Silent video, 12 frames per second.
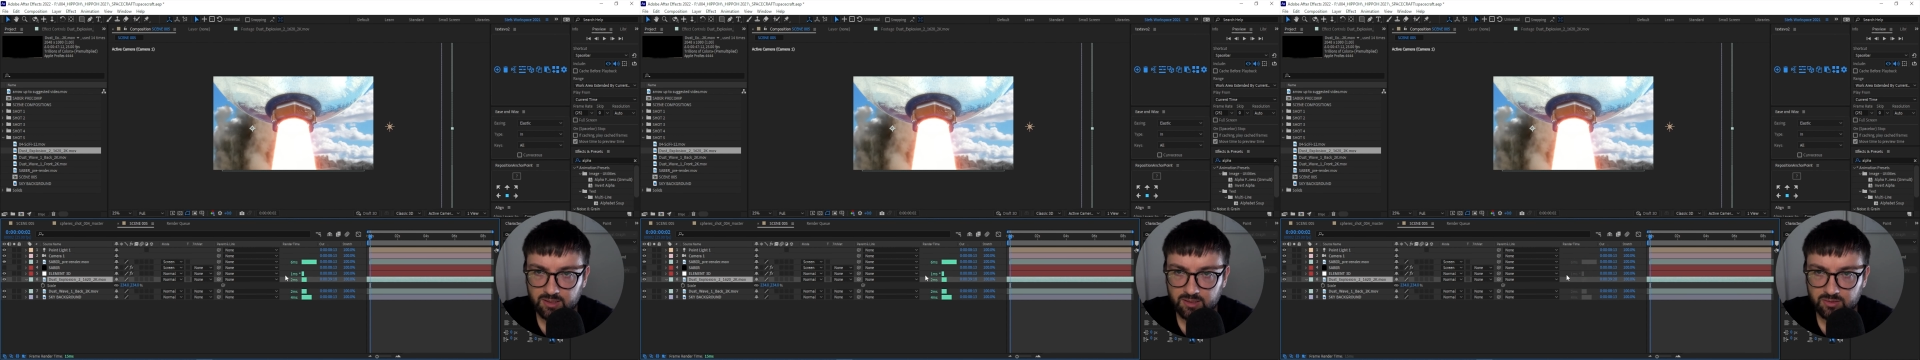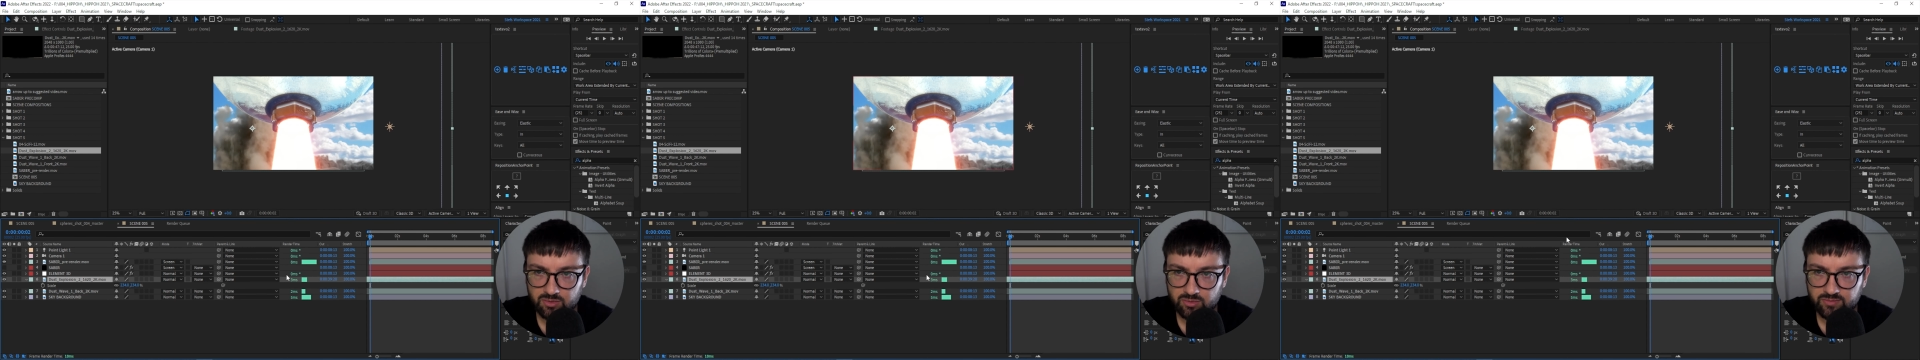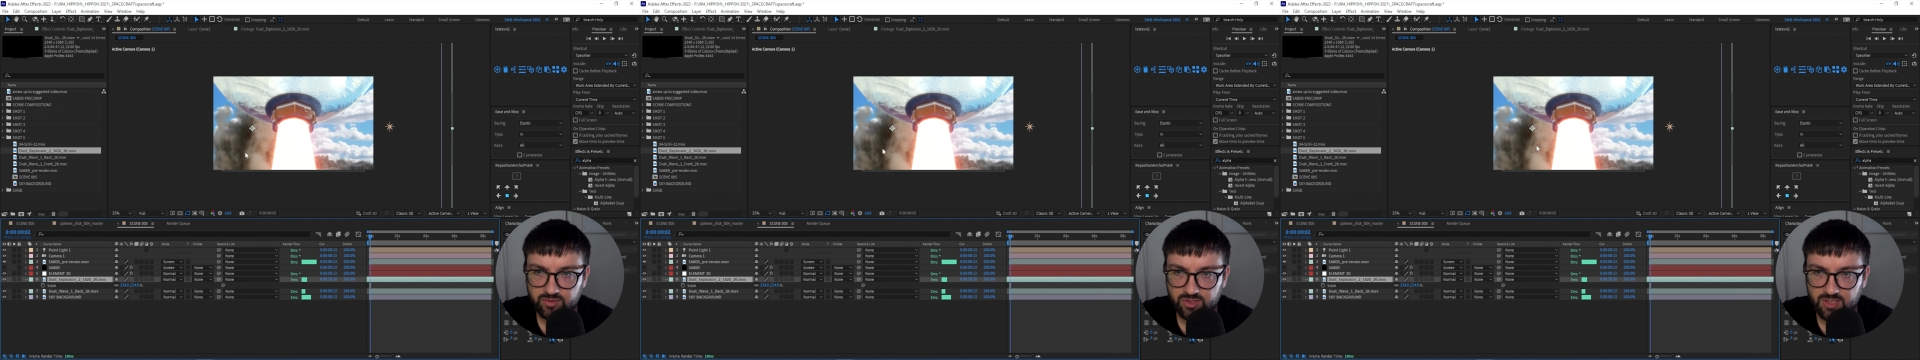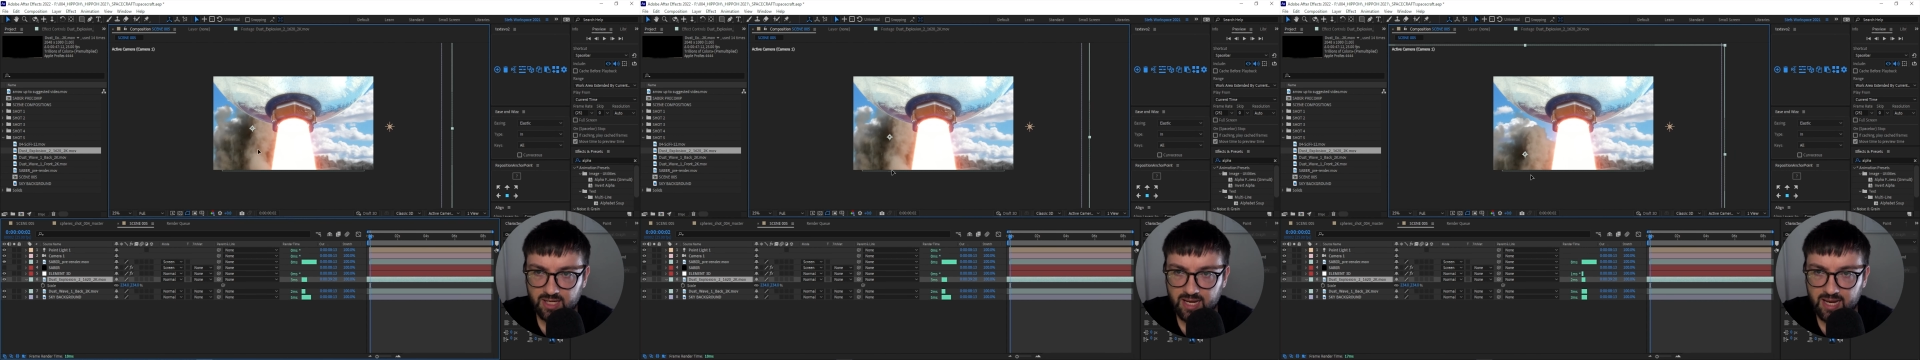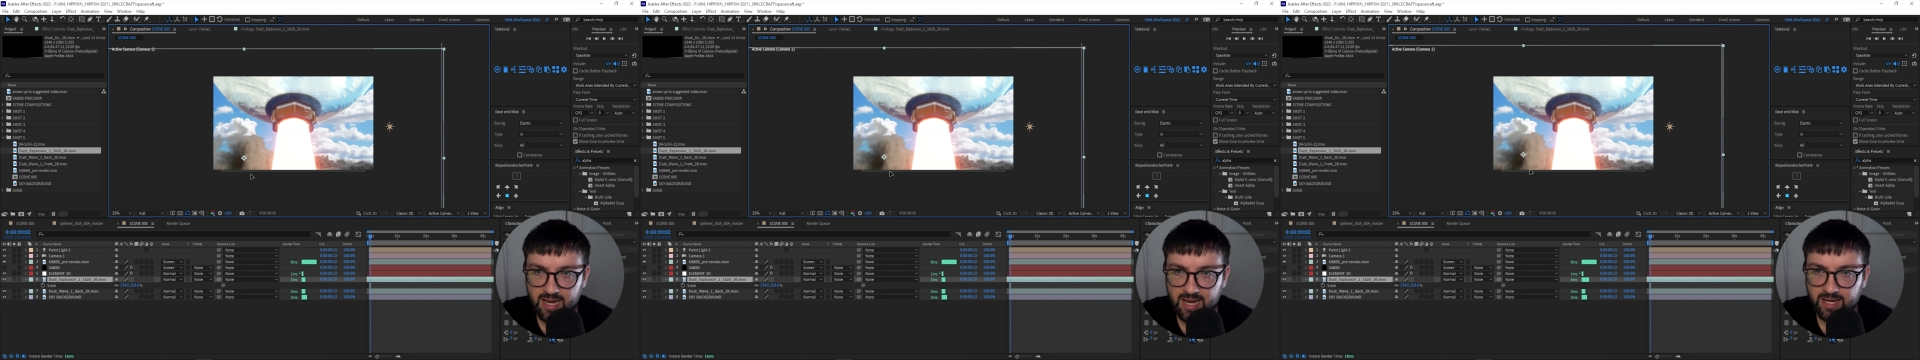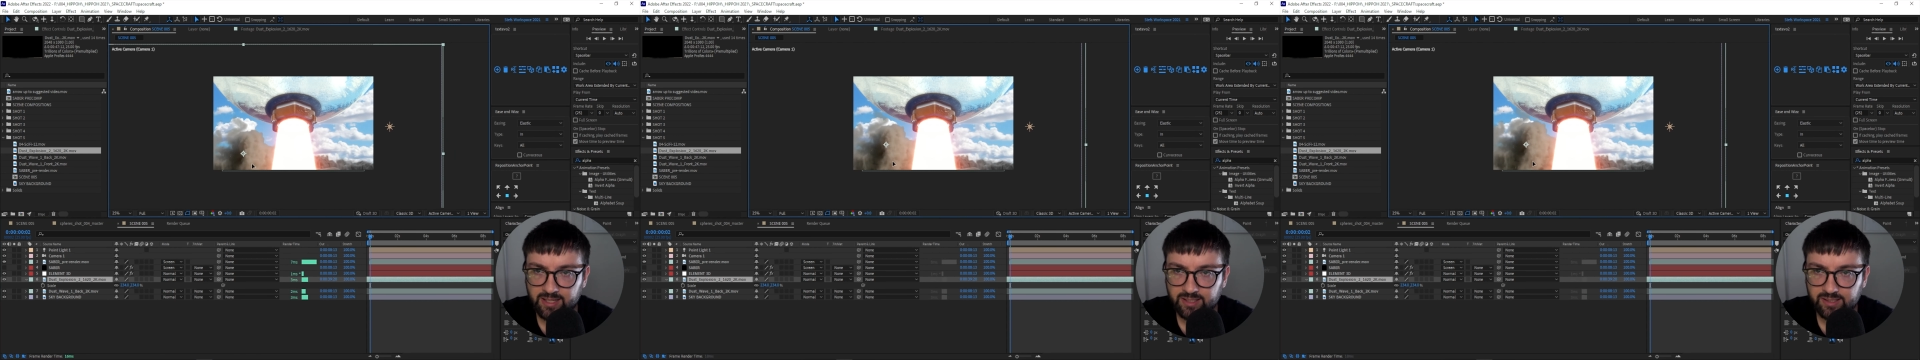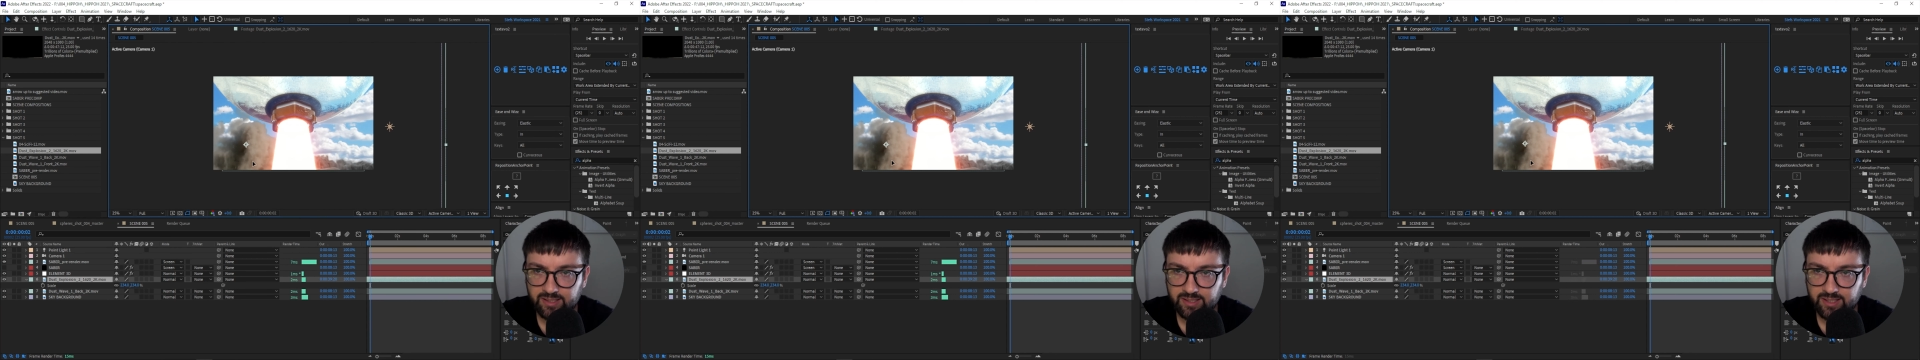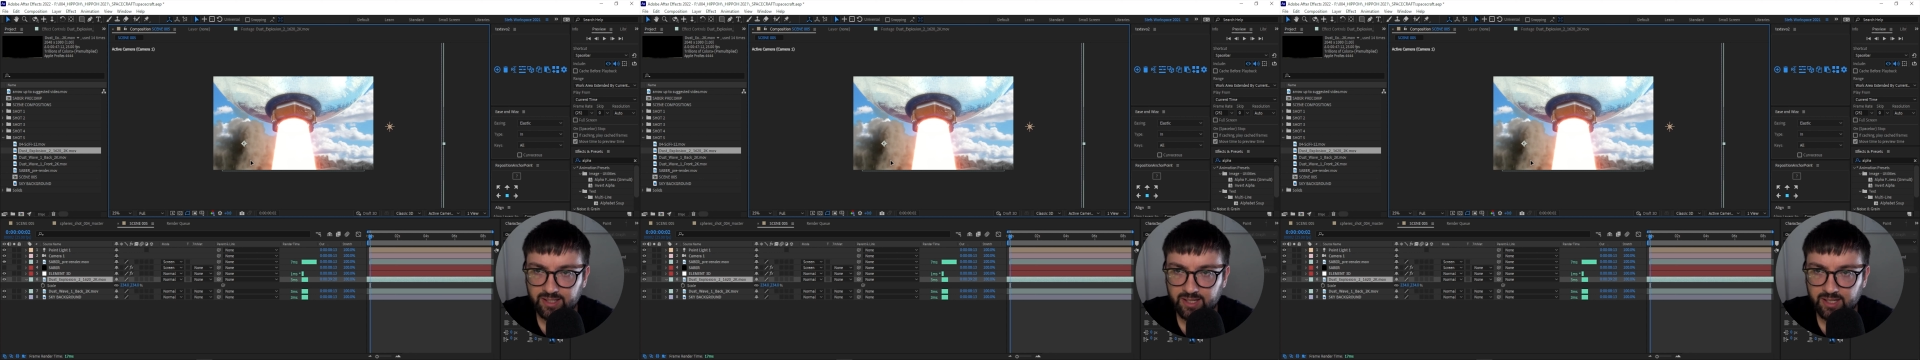sort of just hanging in
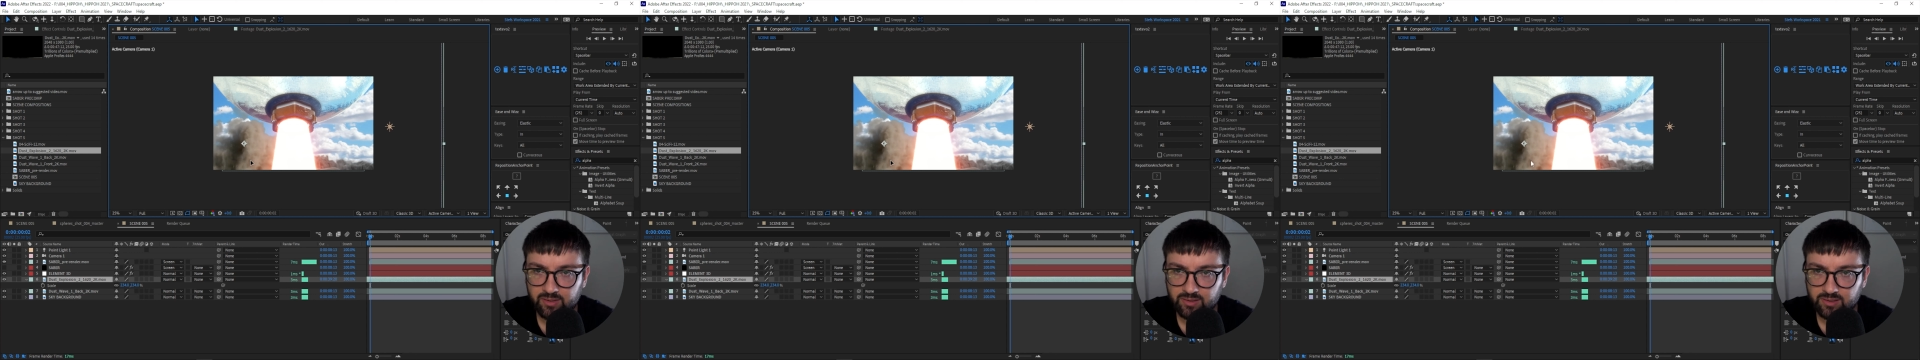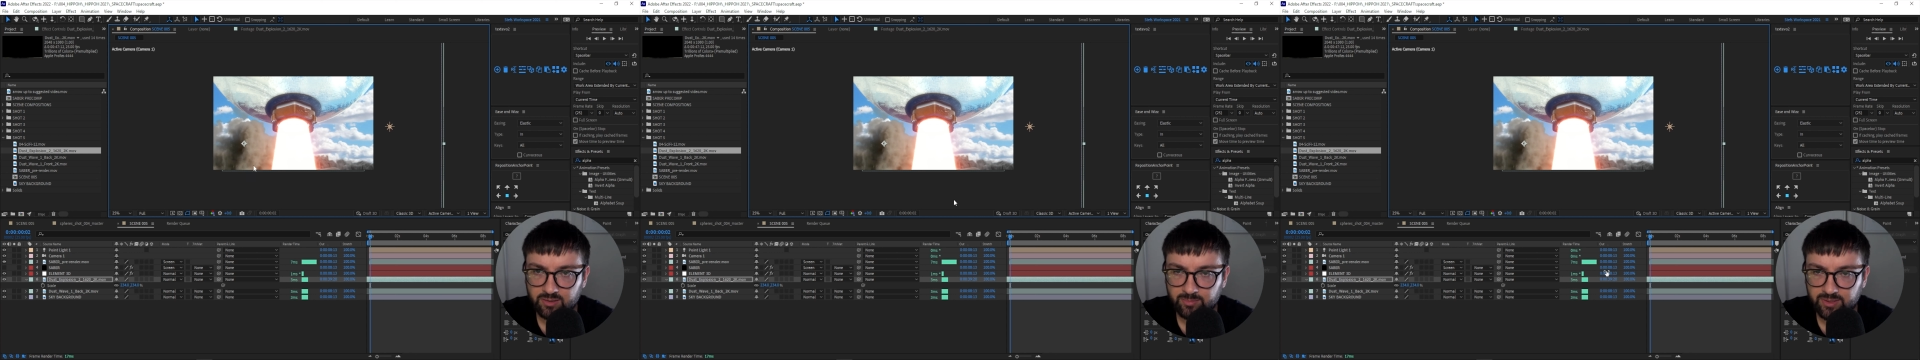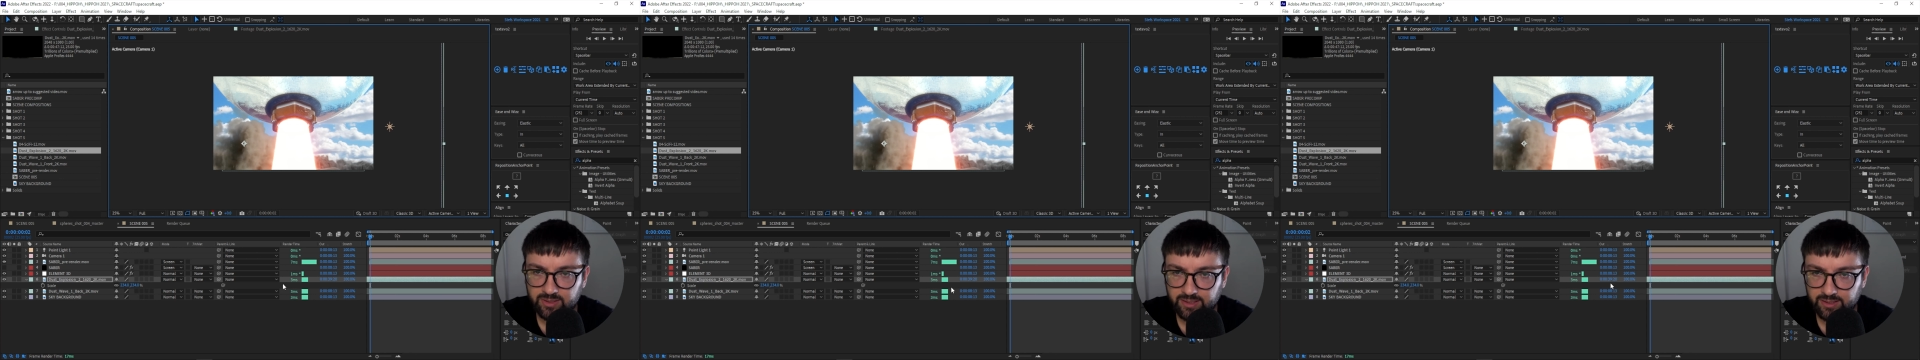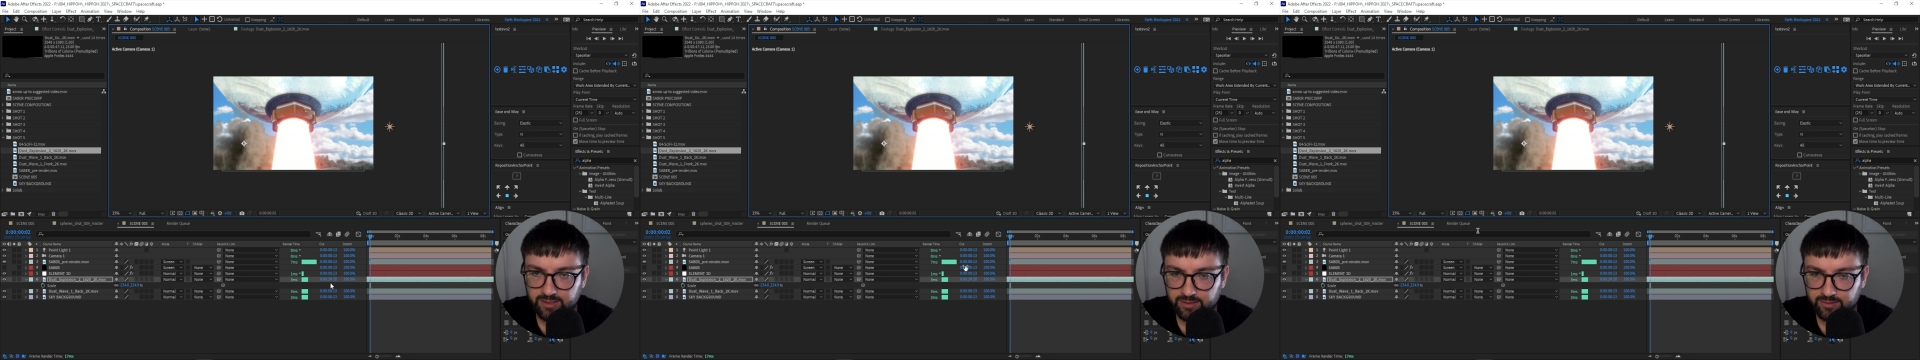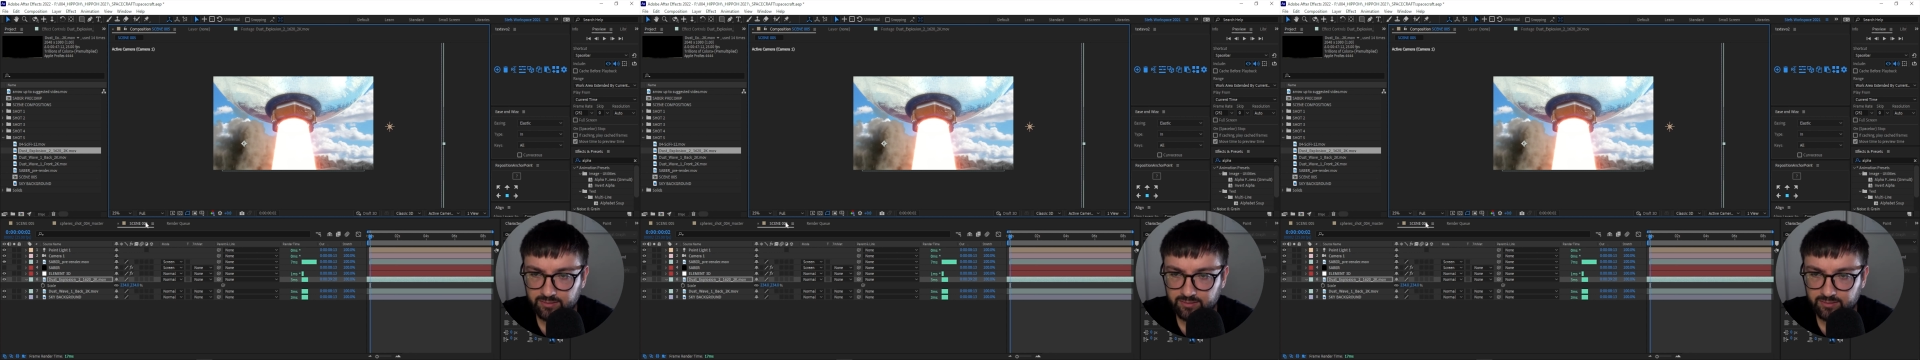the air a little bit here.